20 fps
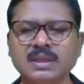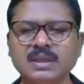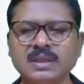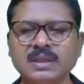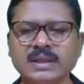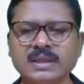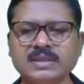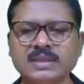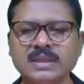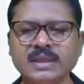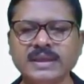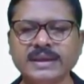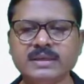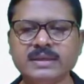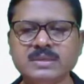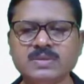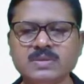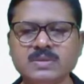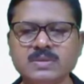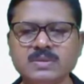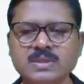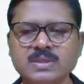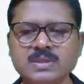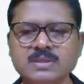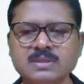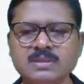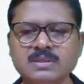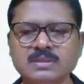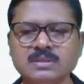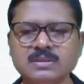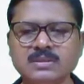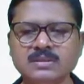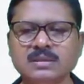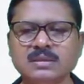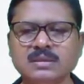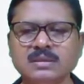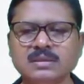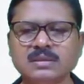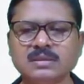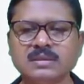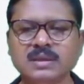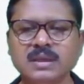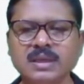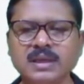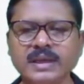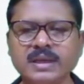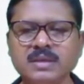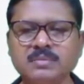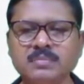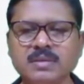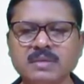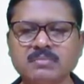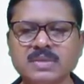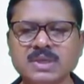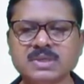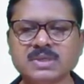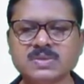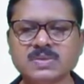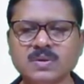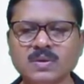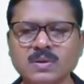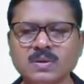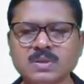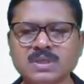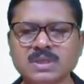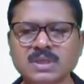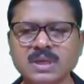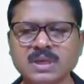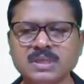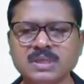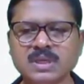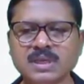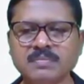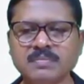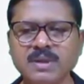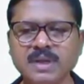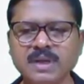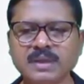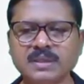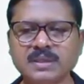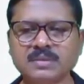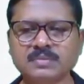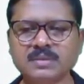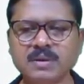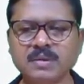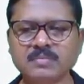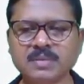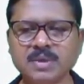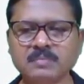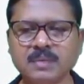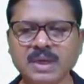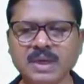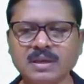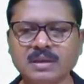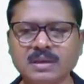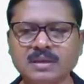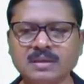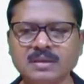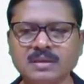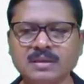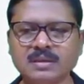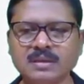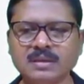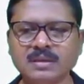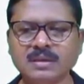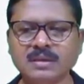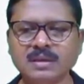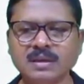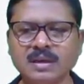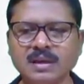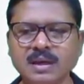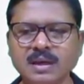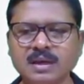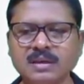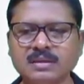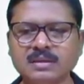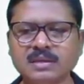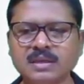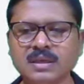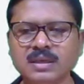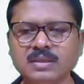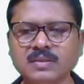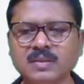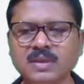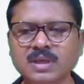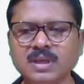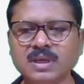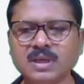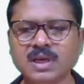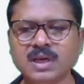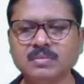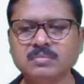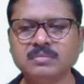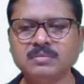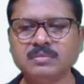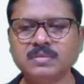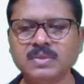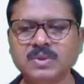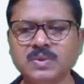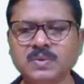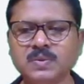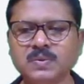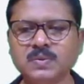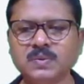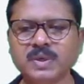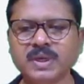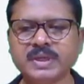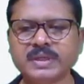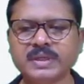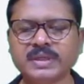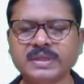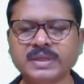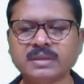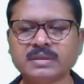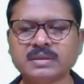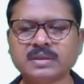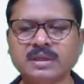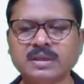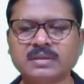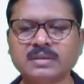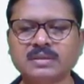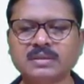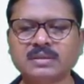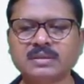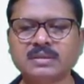There is a light source. The light from this source is reflected from the mirror and it will come to a detector.